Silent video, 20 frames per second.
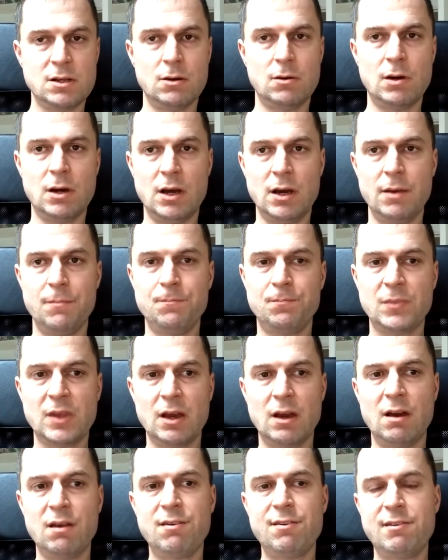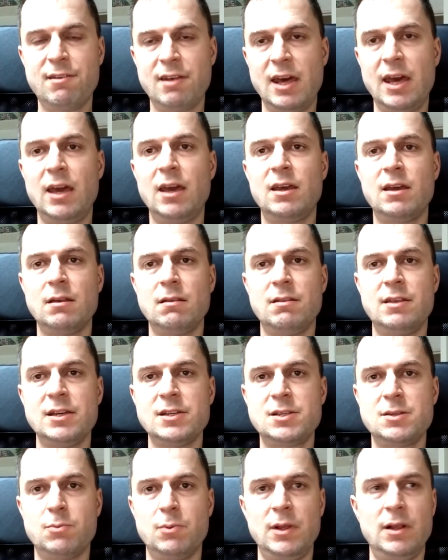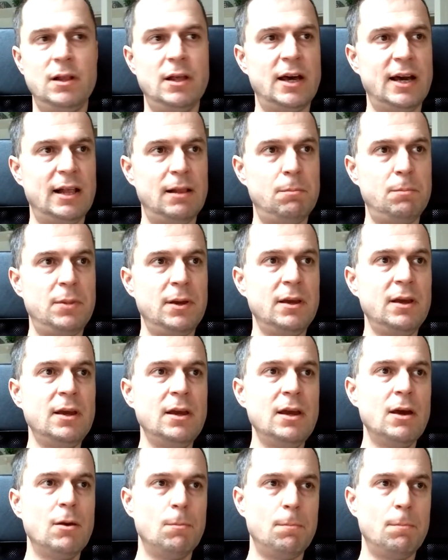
So I think this will help.